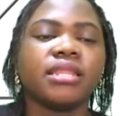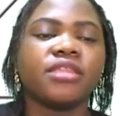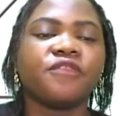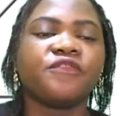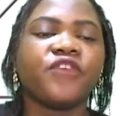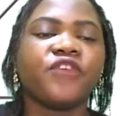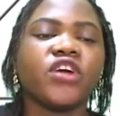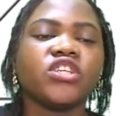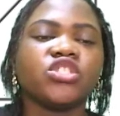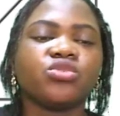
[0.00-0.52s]
The
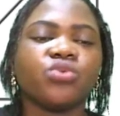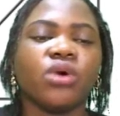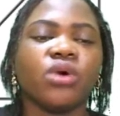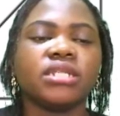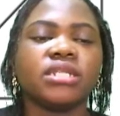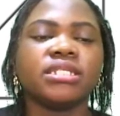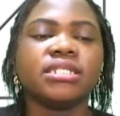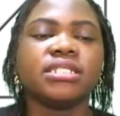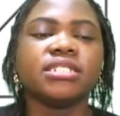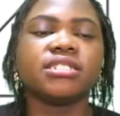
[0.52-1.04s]
first
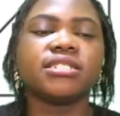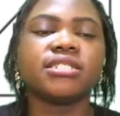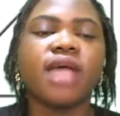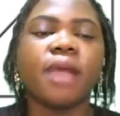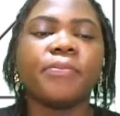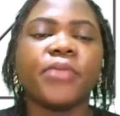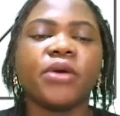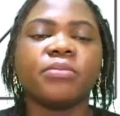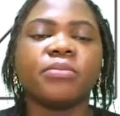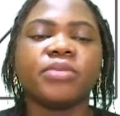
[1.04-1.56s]
one, the
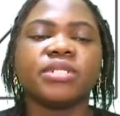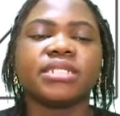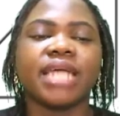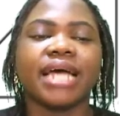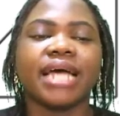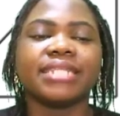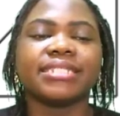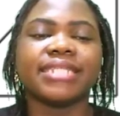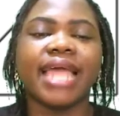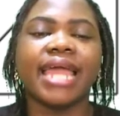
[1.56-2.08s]
top numbers
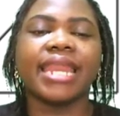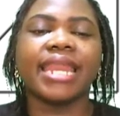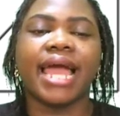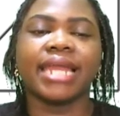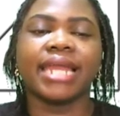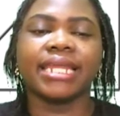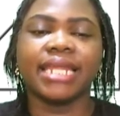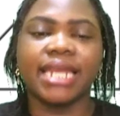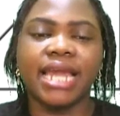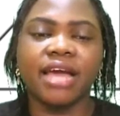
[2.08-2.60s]
are 10
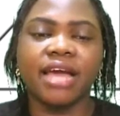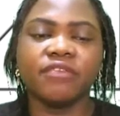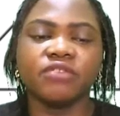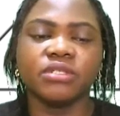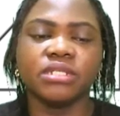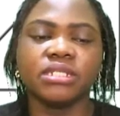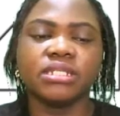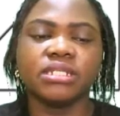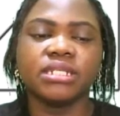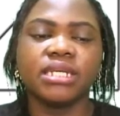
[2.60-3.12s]
and
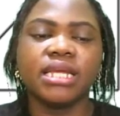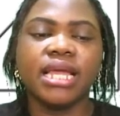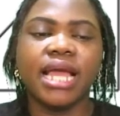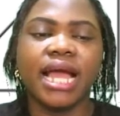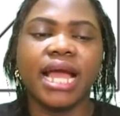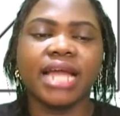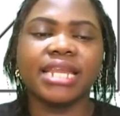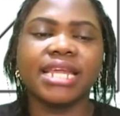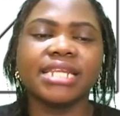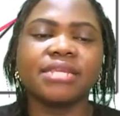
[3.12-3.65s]
11,
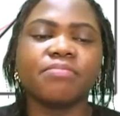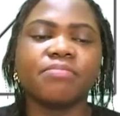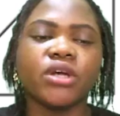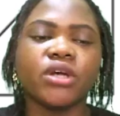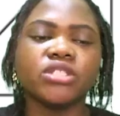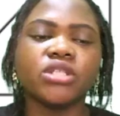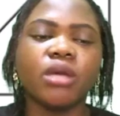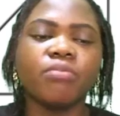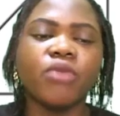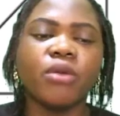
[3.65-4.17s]
and then the
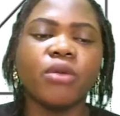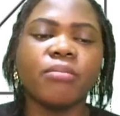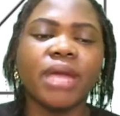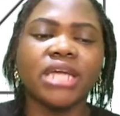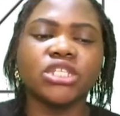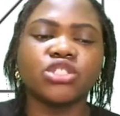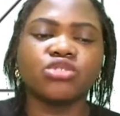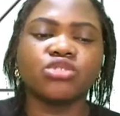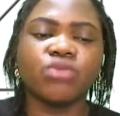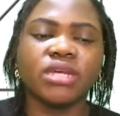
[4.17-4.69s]
bottom number
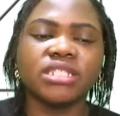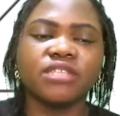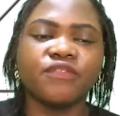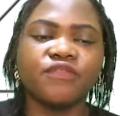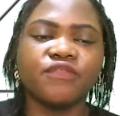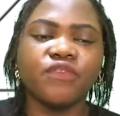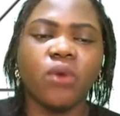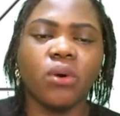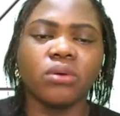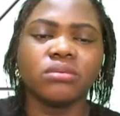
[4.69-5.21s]
is
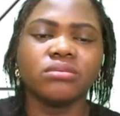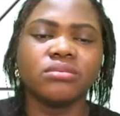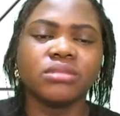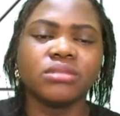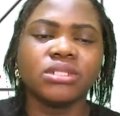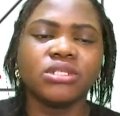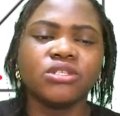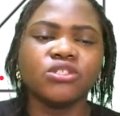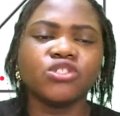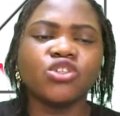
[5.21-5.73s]
24.
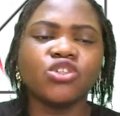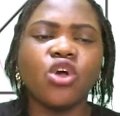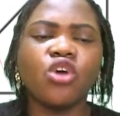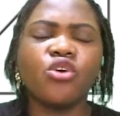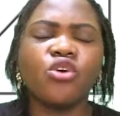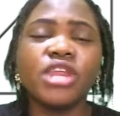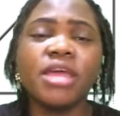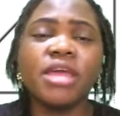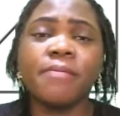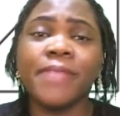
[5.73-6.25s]
So
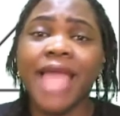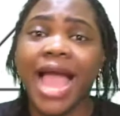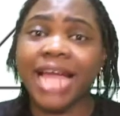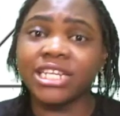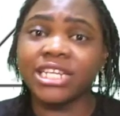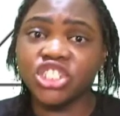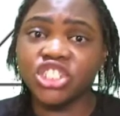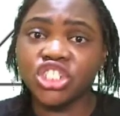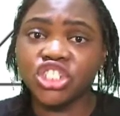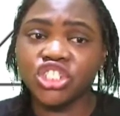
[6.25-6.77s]
could it be
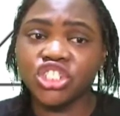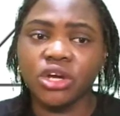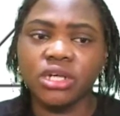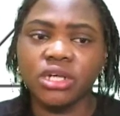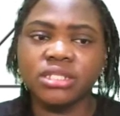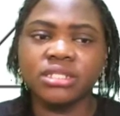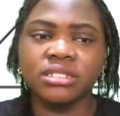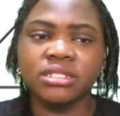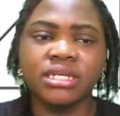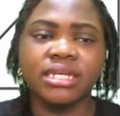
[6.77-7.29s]

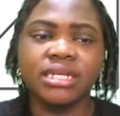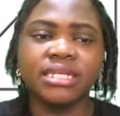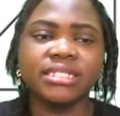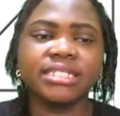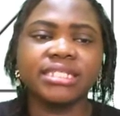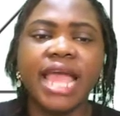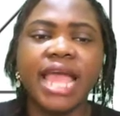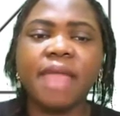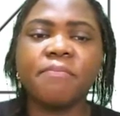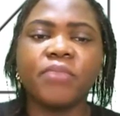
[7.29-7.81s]
addition?
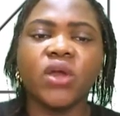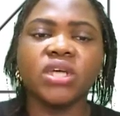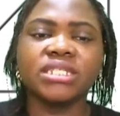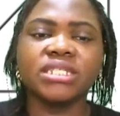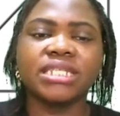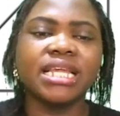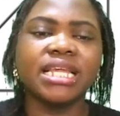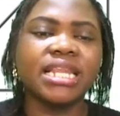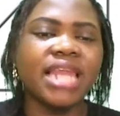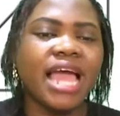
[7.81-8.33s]
10
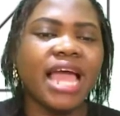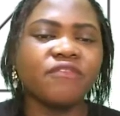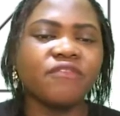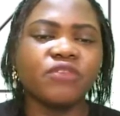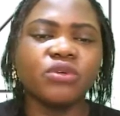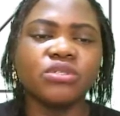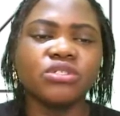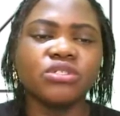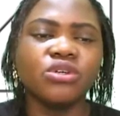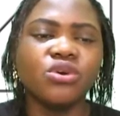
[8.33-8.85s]
plus
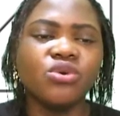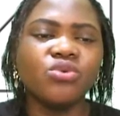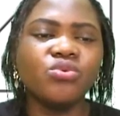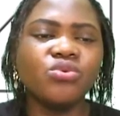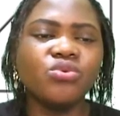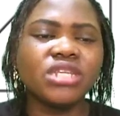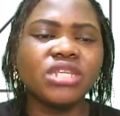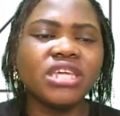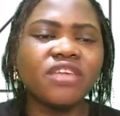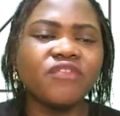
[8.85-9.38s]
11
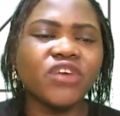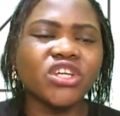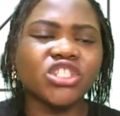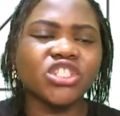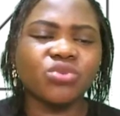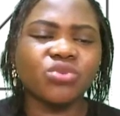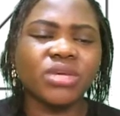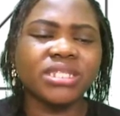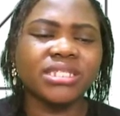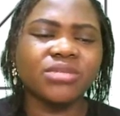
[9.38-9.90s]
would give
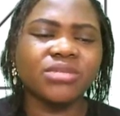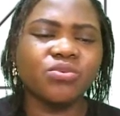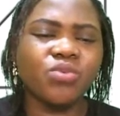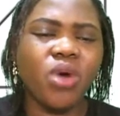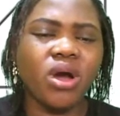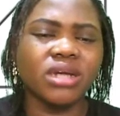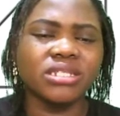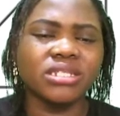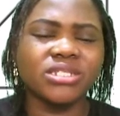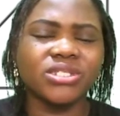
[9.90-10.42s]
us
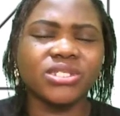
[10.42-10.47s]
21.